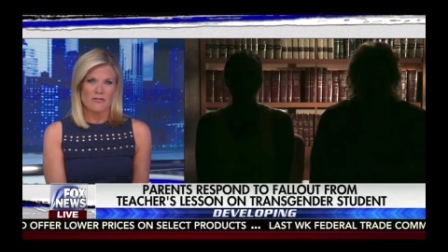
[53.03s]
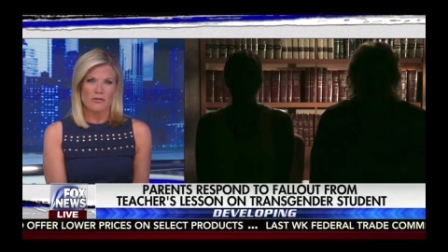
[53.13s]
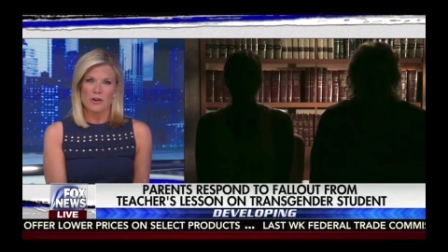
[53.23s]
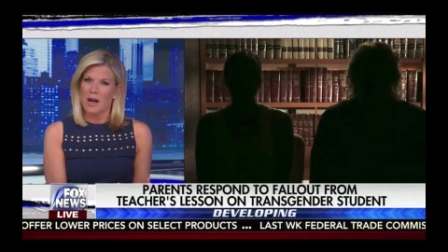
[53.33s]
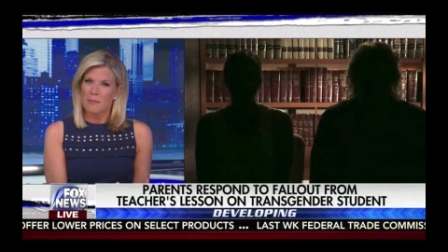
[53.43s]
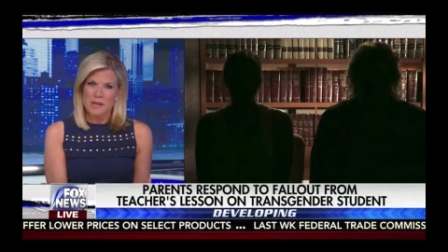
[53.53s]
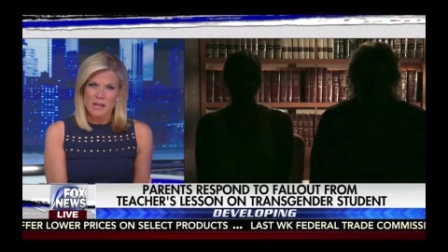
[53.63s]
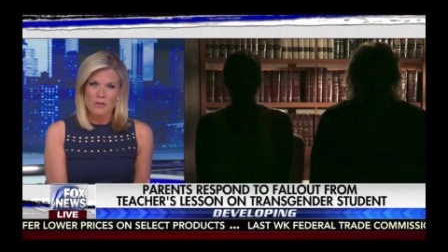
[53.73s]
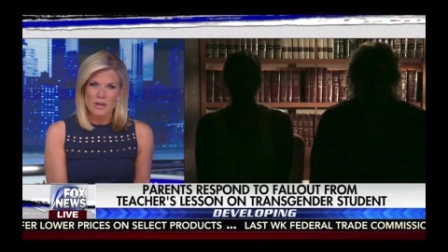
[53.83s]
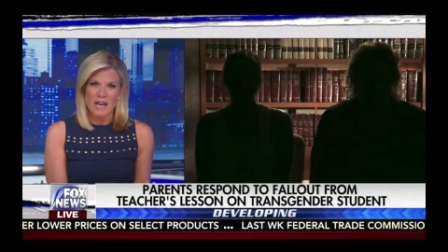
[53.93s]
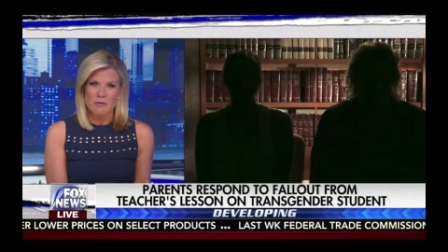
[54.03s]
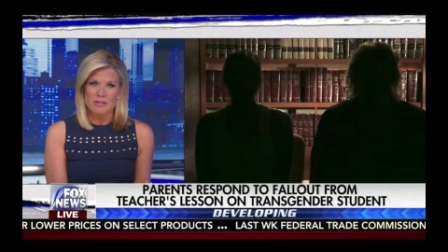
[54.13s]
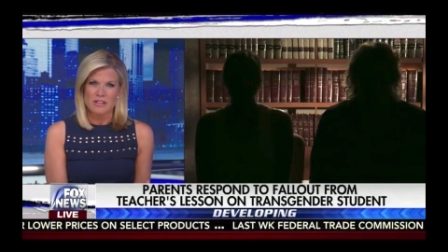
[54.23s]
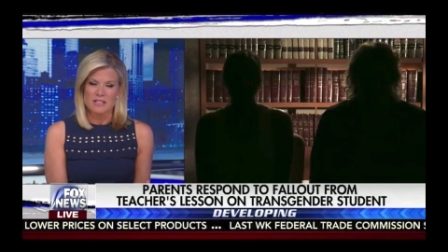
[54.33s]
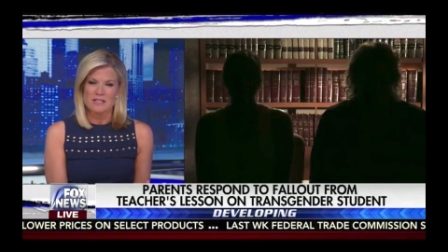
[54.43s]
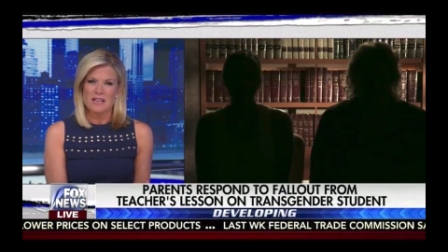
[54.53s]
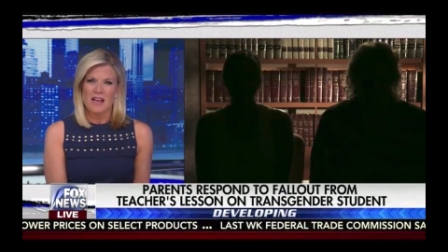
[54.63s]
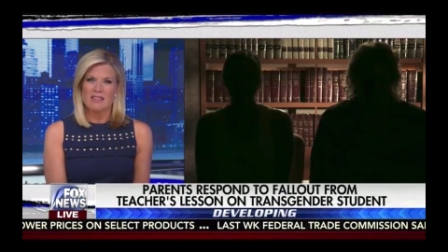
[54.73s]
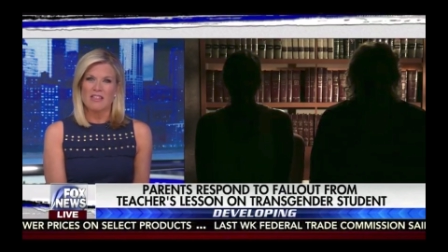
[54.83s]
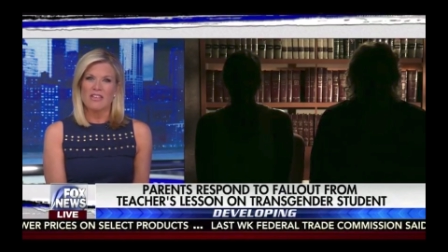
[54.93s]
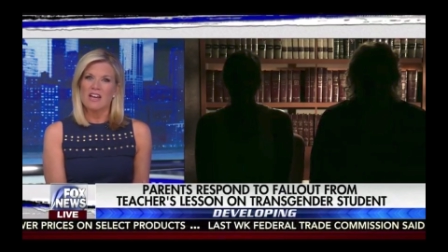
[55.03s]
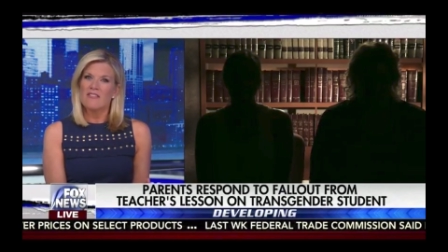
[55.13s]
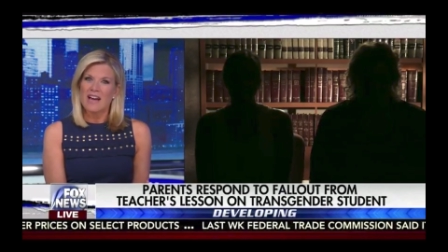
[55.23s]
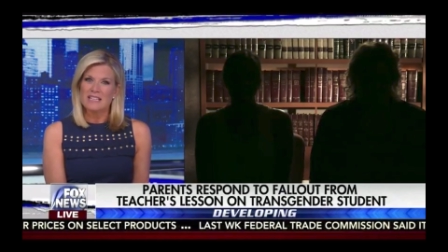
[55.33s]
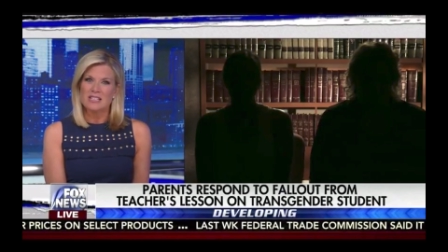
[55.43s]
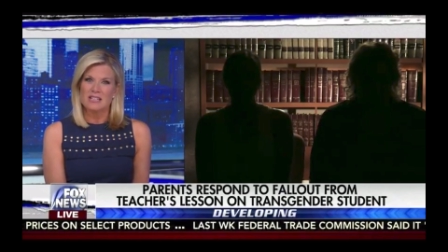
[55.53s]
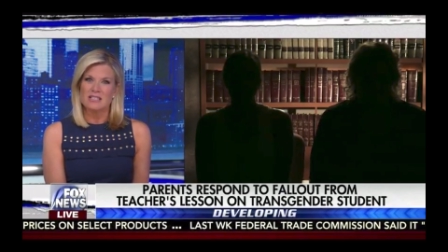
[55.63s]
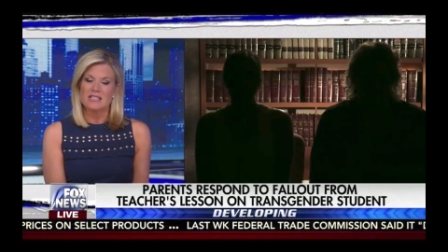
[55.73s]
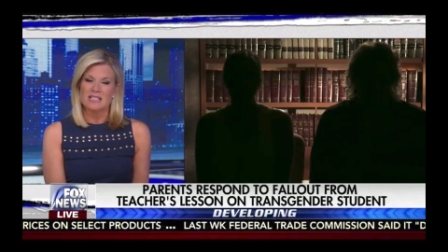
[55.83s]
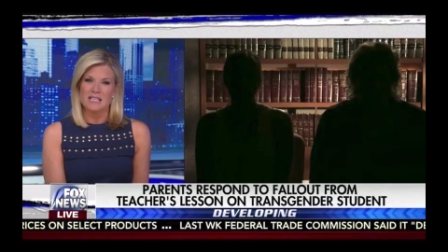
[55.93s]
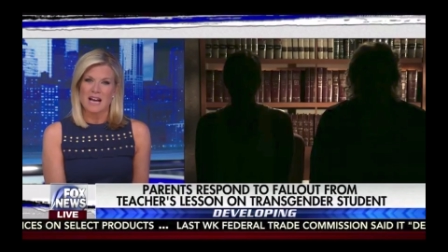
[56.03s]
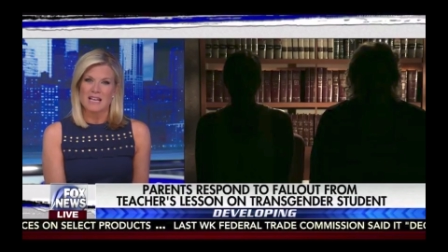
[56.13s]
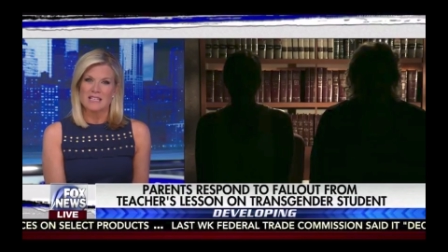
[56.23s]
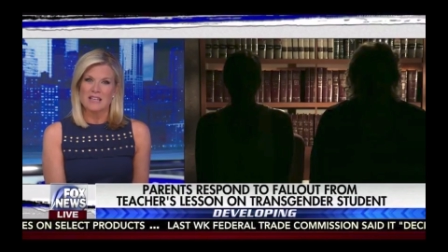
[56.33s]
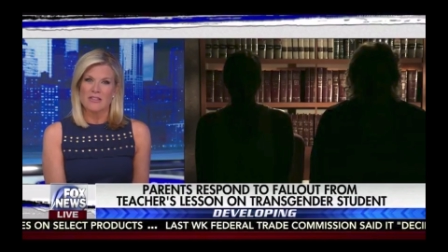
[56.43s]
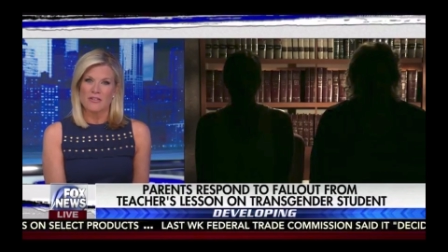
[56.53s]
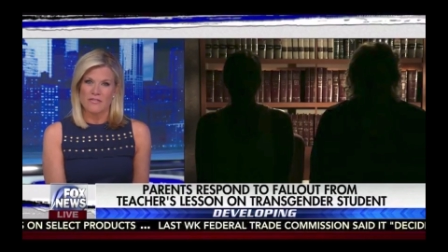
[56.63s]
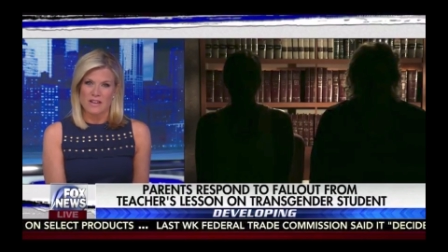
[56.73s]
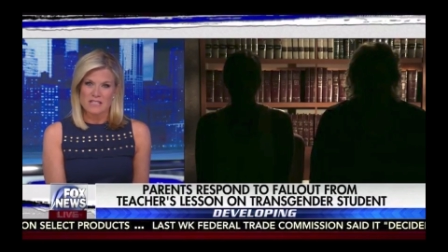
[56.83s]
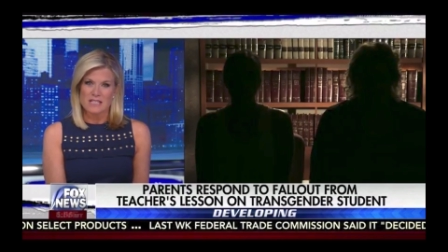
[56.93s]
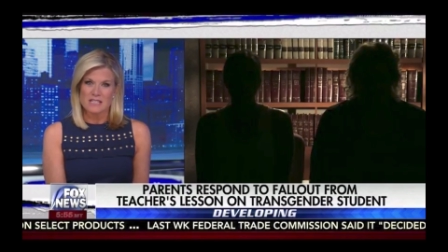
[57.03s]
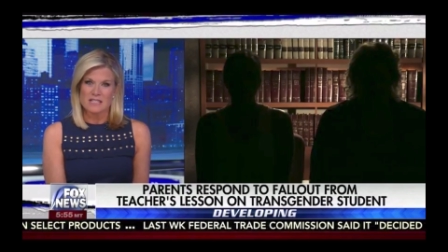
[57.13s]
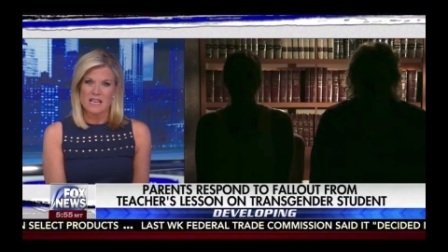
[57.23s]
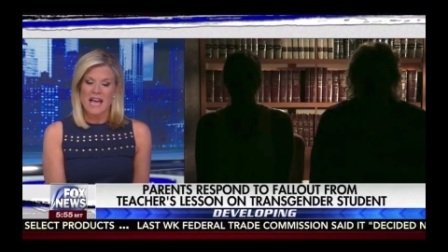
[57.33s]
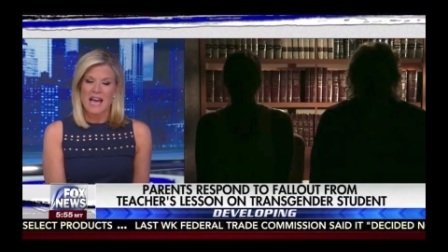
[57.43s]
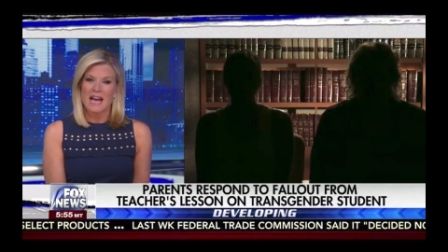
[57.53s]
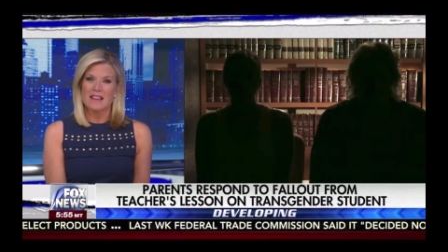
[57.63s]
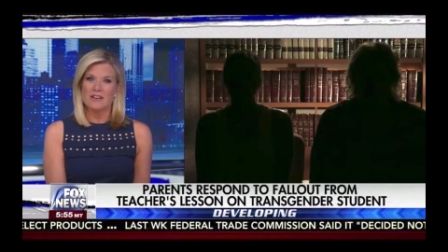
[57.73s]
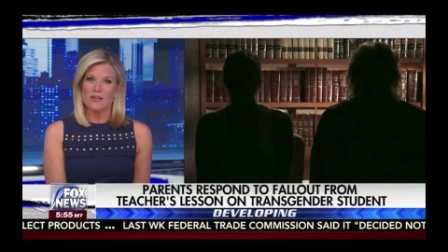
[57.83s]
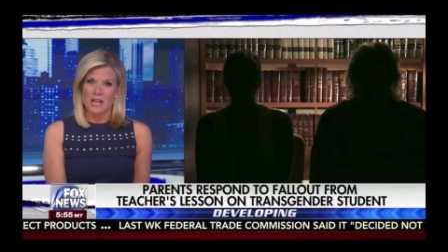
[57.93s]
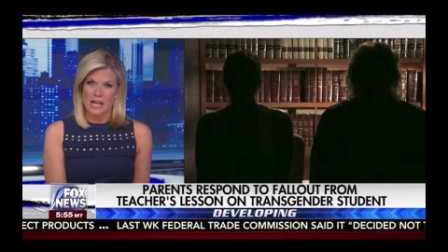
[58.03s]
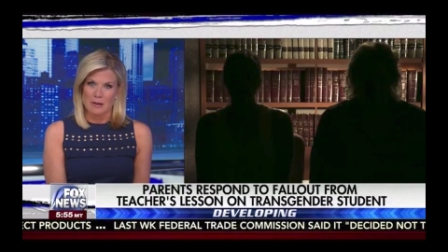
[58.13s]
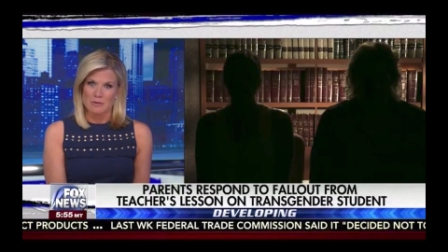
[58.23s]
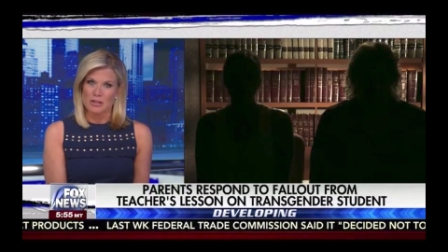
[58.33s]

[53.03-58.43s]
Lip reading: for not being okay with this that they have asked us to disguise their faces and their names.